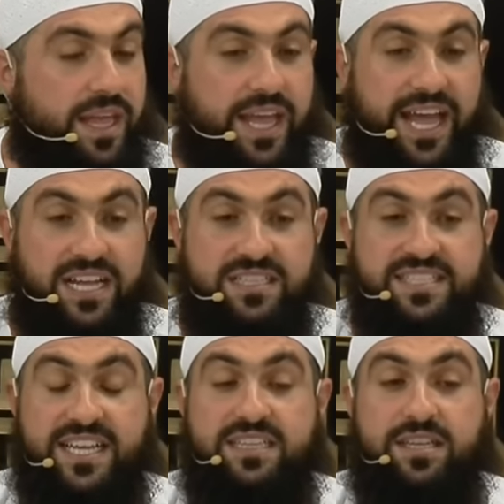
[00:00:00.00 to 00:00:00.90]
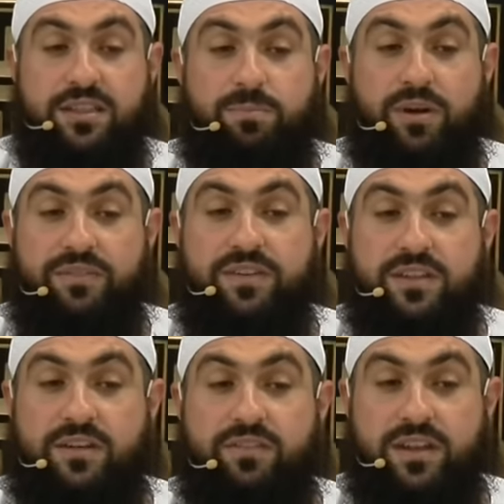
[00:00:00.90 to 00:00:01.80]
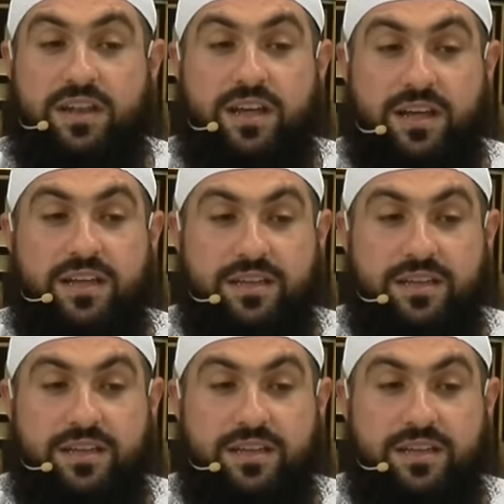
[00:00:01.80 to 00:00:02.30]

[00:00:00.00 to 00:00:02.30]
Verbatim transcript: and said to the Prophet of Allah,